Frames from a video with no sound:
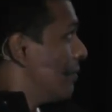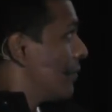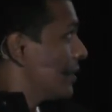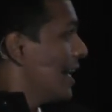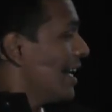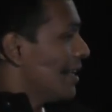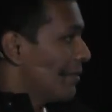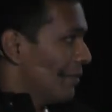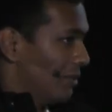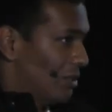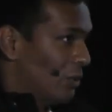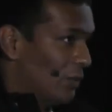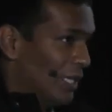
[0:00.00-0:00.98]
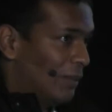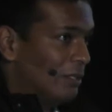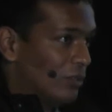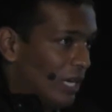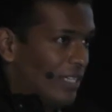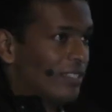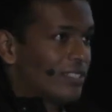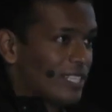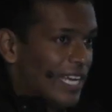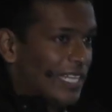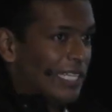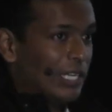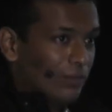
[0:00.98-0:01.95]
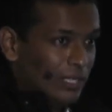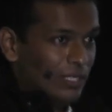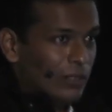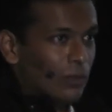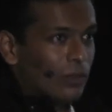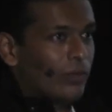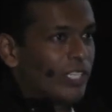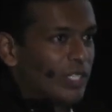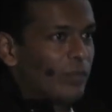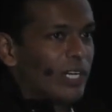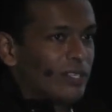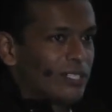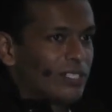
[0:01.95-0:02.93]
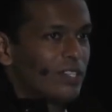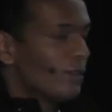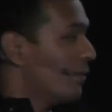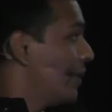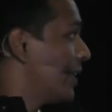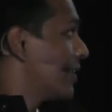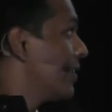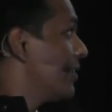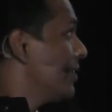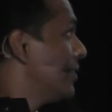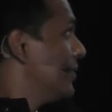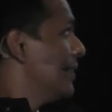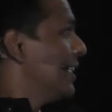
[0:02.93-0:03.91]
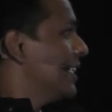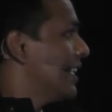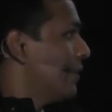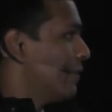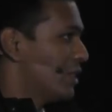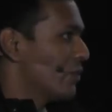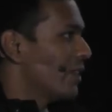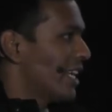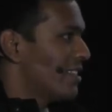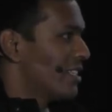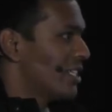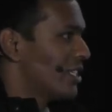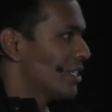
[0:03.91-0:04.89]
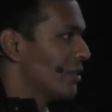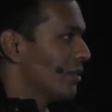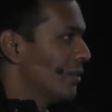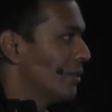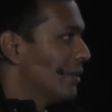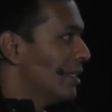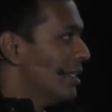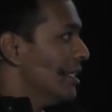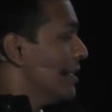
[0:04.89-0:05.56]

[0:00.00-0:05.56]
For that, to be able to understand even the code written by yourself better, you need a visualization tool.